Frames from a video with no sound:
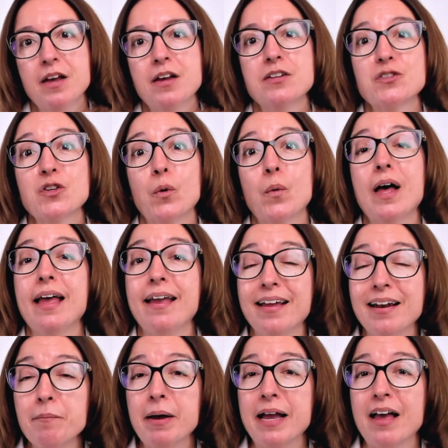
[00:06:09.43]
So
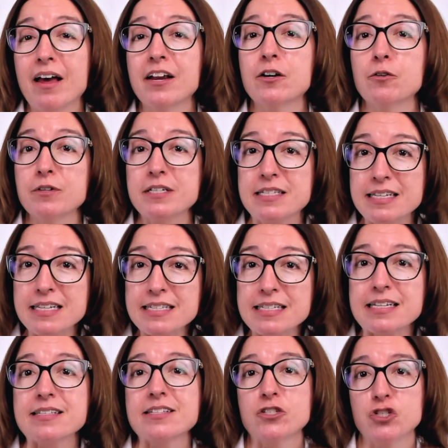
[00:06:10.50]
antibiotic
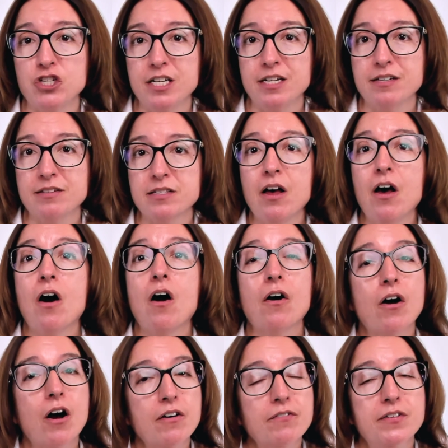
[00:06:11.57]
resistance genes are
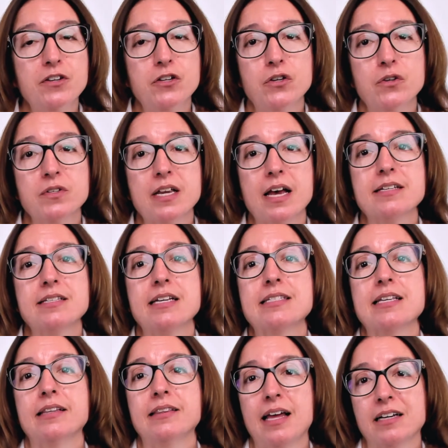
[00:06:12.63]
often used as a
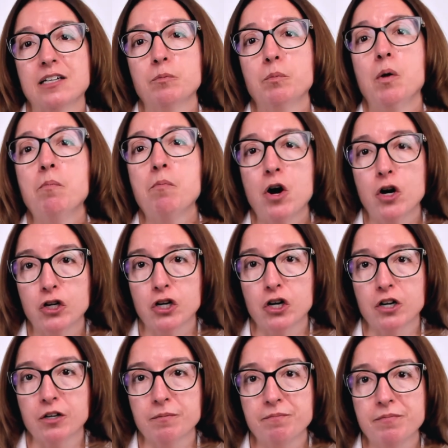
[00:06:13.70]
selectable
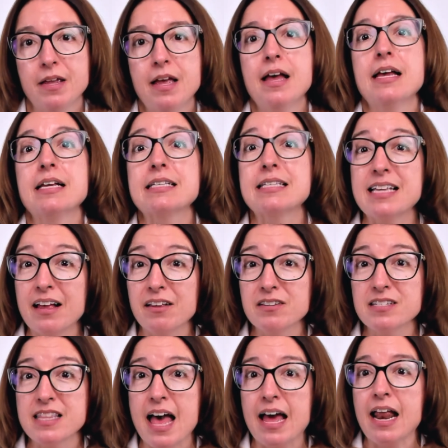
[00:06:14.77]
marker cells
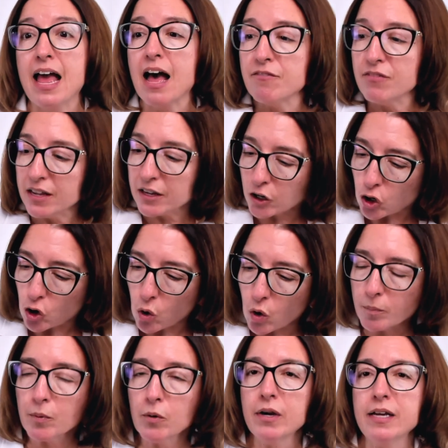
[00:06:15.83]
that have
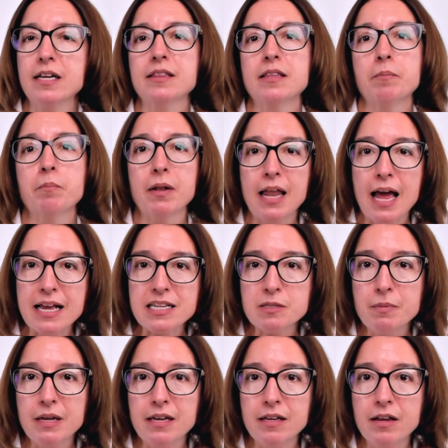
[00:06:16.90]
incorporated the
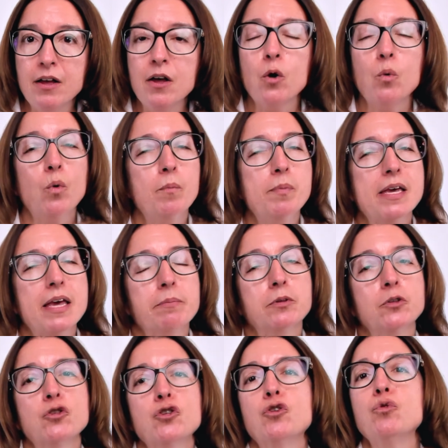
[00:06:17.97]
plasmid will be able
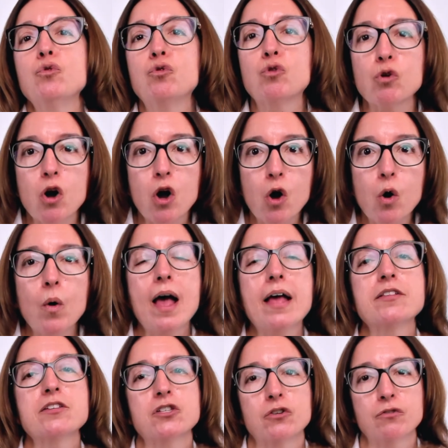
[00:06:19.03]
to grow
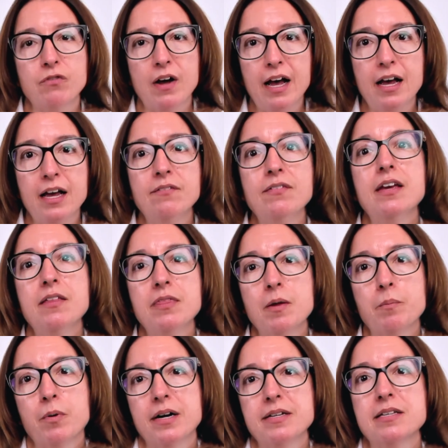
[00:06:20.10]
and survive in the
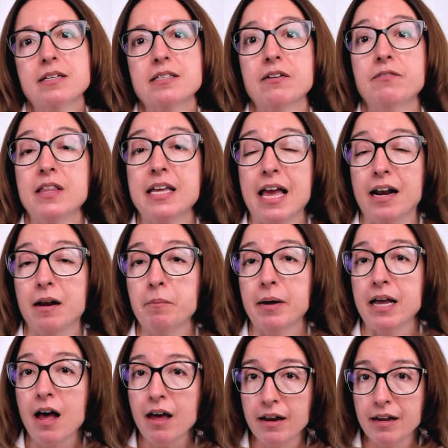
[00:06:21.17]
presence of the
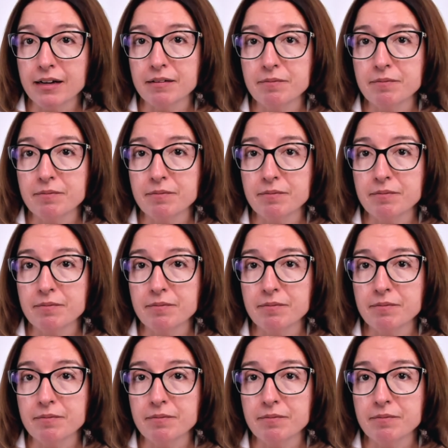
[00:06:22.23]
antibiotic.